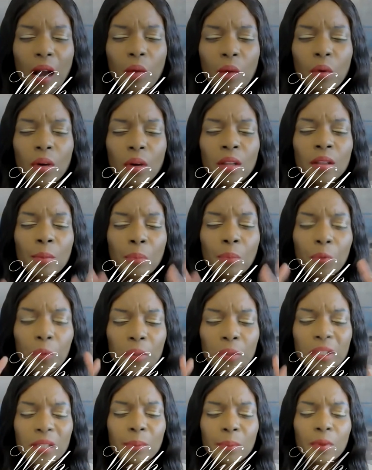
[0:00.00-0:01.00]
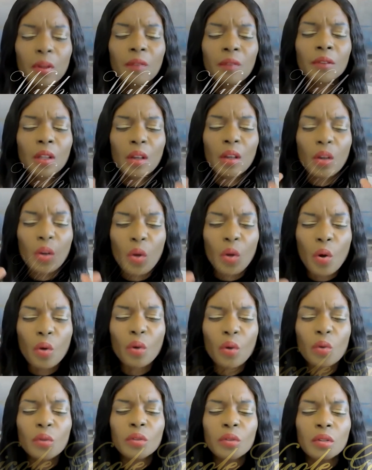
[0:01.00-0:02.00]
power and the principle of the
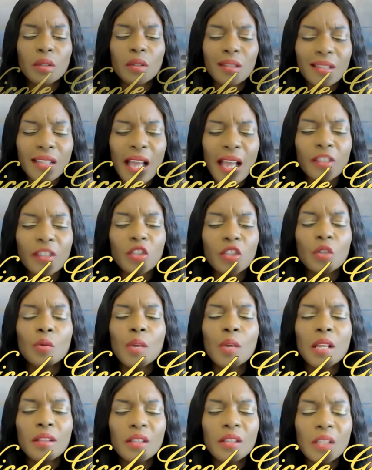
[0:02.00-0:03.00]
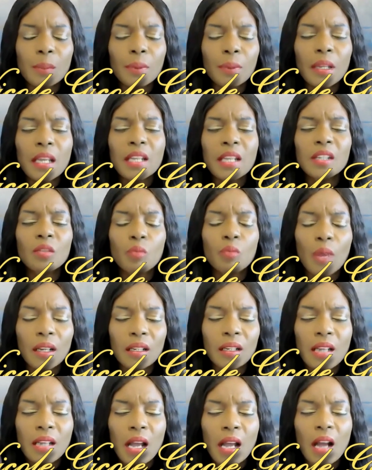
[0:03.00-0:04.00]
Logos to saturate this place
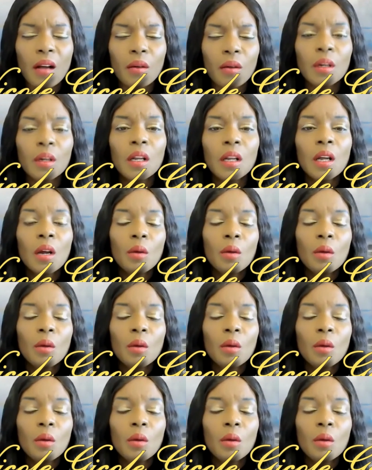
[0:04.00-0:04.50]
right now.